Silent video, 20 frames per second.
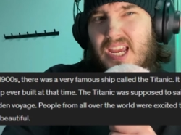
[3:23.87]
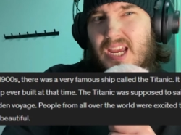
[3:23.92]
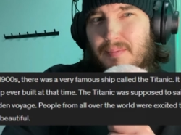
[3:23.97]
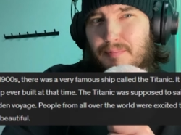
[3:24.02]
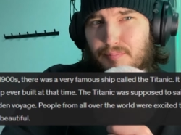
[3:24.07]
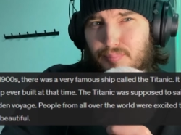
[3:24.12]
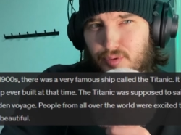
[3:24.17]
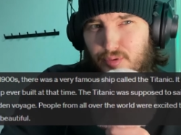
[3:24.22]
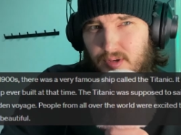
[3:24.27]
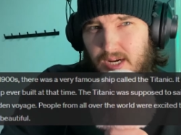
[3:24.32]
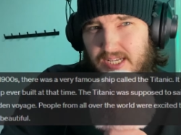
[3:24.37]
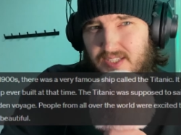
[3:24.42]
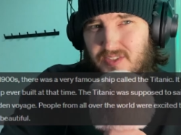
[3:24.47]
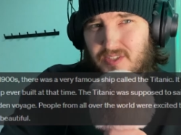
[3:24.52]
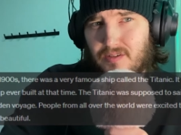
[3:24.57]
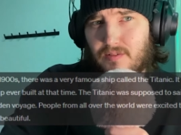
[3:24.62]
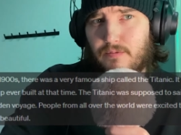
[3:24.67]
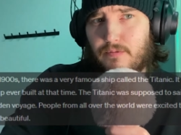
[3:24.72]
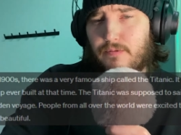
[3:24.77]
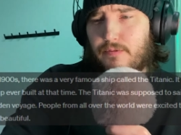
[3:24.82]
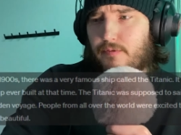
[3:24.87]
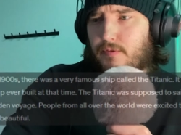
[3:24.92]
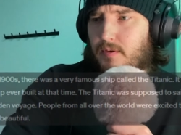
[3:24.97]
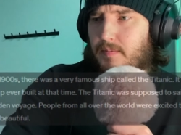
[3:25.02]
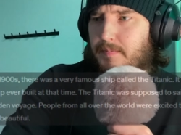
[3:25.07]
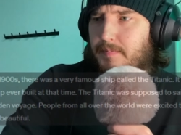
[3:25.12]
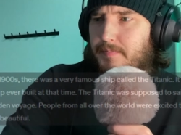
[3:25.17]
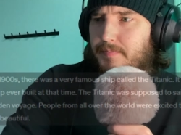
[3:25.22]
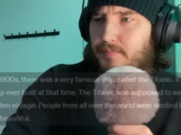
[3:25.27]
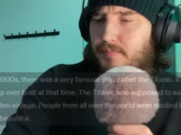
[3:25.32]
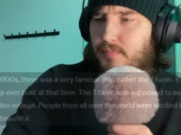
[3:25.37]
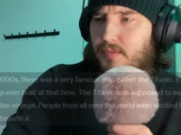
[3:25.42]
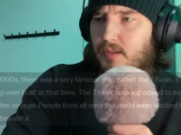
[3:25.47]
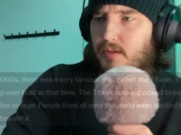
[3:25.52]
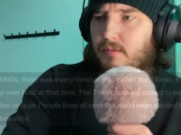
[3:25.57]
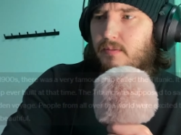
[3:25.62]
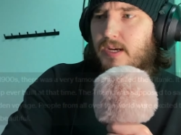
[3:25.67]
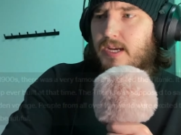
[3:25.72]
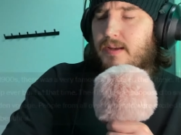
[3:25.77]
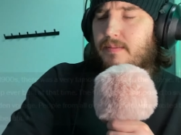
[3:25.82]
impressive,
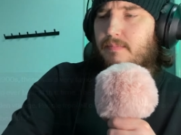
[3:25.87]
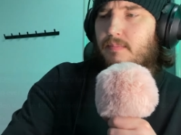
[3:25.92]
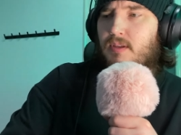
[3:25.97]
right?